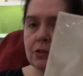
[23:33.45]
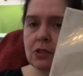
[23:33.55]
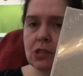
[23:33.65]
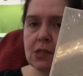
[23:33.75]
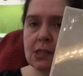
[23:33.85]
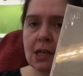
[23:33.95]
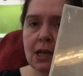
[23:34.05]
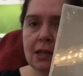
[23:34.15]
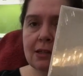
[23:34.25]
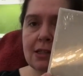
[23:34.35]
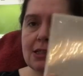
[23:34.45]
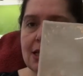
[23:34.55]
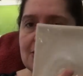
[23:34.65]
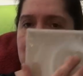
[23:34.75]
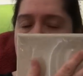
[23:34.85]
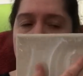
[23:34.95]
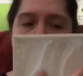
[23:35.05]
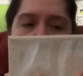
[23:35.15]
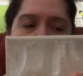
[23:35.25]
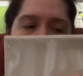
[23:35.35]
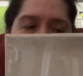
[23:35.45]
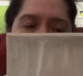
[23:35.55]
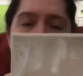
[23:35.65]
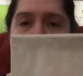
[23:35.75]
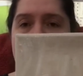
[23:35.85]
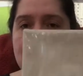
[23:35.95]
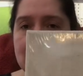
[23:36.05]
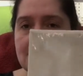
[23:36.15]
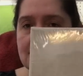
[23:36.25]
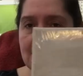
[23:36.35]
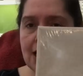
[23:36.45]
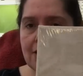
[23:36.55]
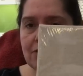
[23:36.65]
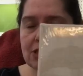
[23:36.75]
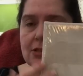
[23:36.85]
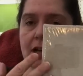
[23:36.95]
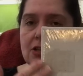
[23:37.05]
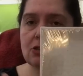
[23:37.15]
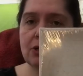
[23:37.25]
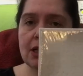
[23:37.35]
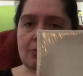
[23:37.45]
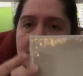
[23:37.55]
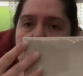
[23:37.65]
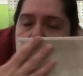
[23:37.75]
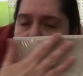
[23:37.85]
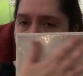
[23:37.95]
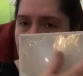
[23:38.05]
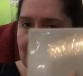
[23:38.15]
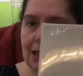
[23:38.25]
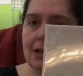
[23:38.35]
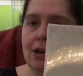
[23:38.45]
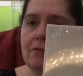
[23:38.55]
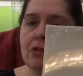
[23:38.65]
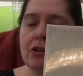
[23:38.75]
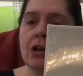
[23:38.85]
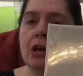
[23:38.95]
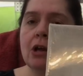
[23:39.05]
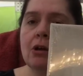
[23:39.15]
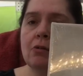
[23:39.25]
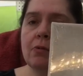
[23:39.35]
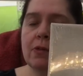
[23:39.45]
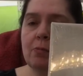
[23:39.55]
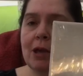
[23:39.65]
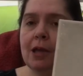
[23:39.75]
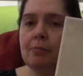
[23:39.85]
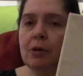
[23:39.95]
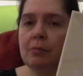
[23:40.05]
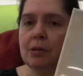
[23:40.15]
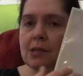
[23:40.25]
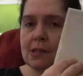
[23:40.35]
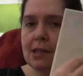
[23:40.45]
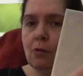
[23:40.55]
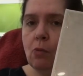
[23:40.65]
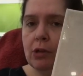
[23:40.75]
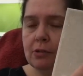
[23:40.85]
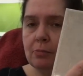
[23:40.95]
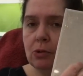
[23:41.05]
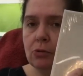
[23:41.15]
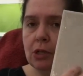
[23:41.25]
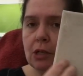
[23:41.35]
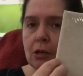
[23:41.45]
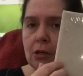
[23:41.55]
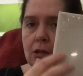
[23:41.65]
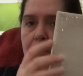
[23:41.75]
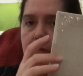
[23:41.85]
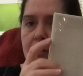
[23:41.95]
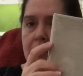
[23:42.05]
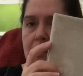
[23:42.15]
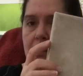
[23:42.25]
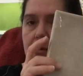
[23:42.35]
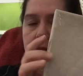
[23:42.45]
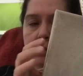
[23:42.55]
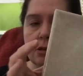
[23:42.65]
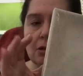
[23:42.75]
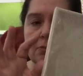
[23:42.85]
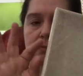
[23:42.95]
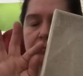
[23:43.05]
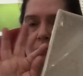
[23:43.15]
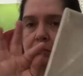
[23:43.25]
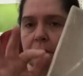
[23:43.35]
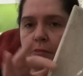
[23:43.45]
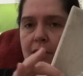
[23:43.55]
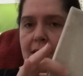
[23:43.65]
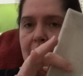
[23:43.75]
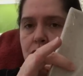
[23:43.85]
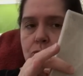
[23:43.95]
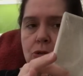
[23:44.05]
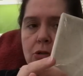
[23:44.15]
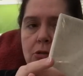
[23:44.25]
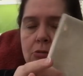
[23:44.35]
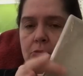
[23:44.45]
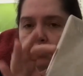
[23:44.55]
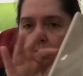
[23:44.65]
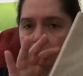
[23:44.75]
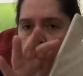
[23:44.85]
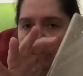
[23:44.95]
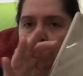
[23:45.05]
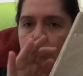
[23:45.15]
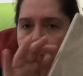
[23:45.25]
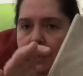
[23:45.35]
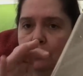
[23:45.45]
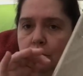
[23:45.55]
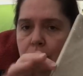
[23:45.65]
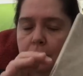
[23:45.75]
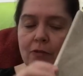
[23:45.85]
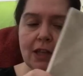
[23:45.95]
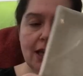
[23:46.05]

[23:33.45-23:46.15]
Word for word: know, just they tend to they choose the, this canvas not so it can be completely covered with paint, but because they want the beauty of the uh, the natural look, the natural look of the